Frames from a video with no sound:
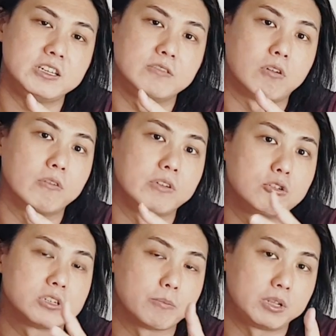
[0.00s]
evolve
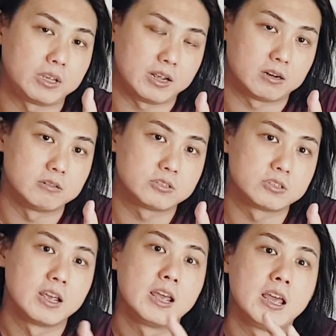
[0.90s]
into something else,
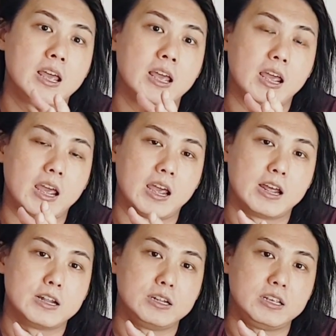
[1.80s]

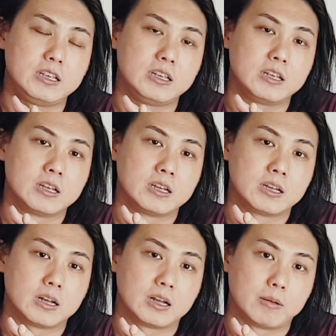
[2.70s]
and the
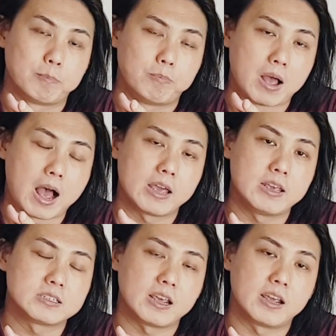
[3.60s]

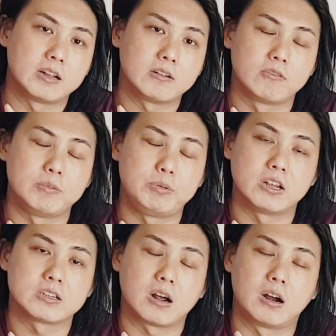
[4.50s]
highest end of the
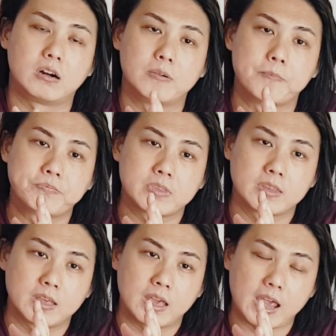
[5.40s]

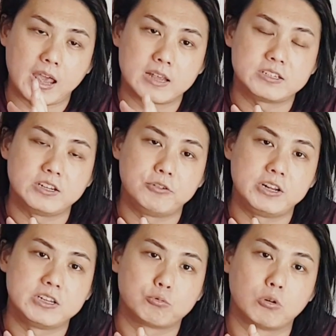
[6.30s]
PSR-S
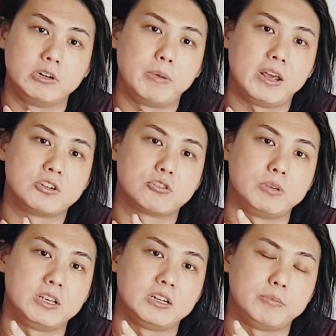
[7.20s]
series will remain to
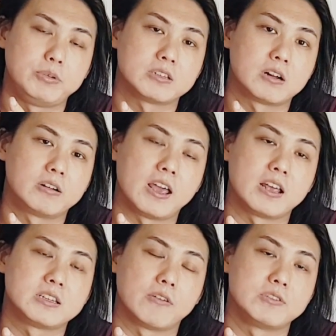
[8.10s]
be the
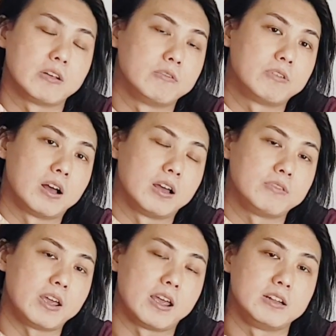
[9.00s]
PSR-S775
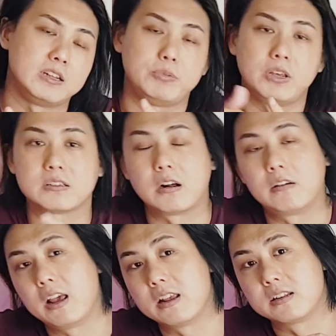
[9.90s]
and the
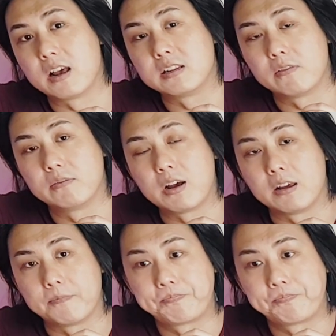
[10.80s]
PSR-S975.